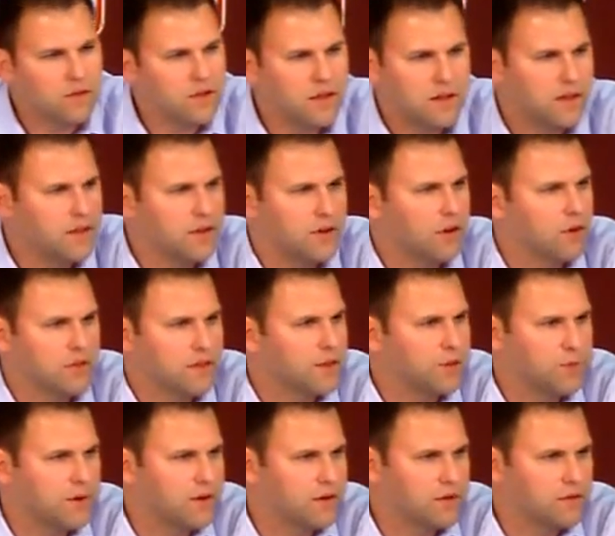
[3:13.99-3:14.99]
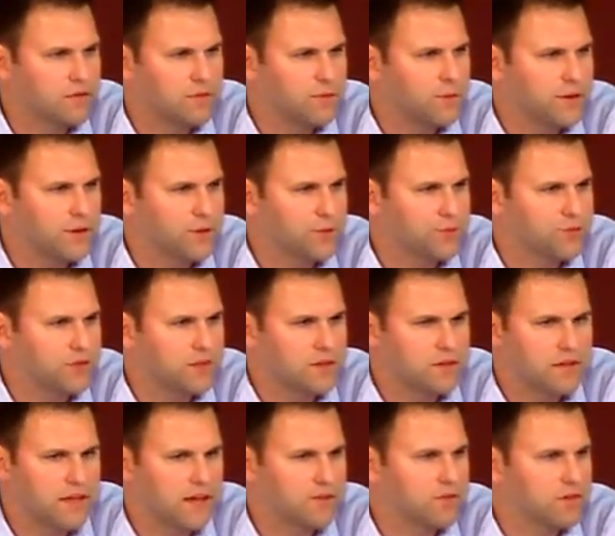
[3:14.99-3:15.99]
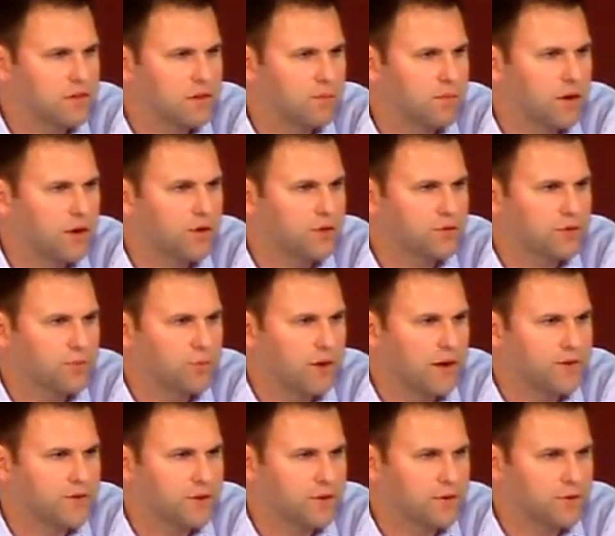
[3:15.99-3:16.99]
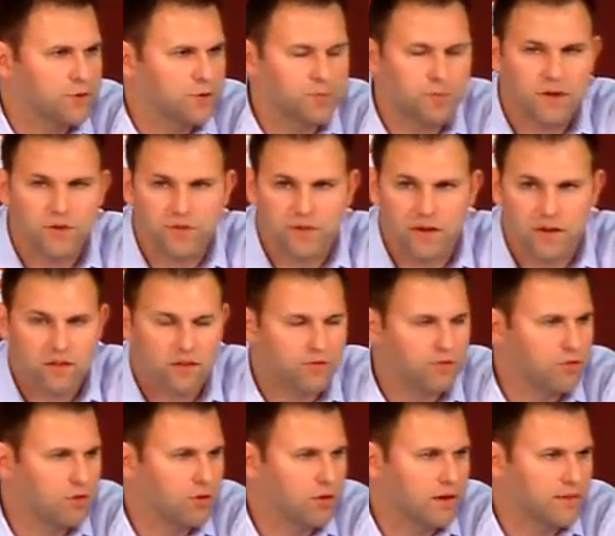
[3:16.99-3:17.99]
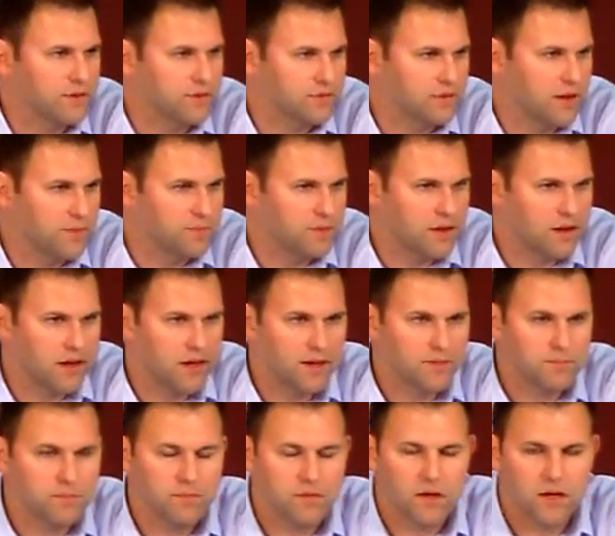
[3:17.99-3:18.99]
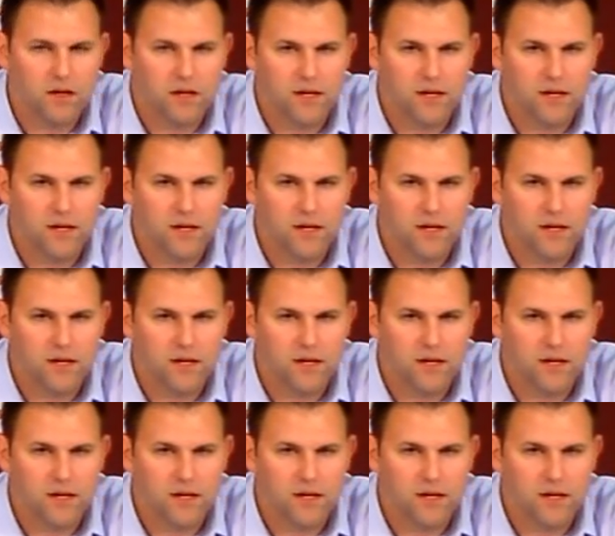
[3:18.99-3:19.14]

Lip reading: In our league, we don't see David LeBeau's and Ray Turner, especially on the floor at the same time.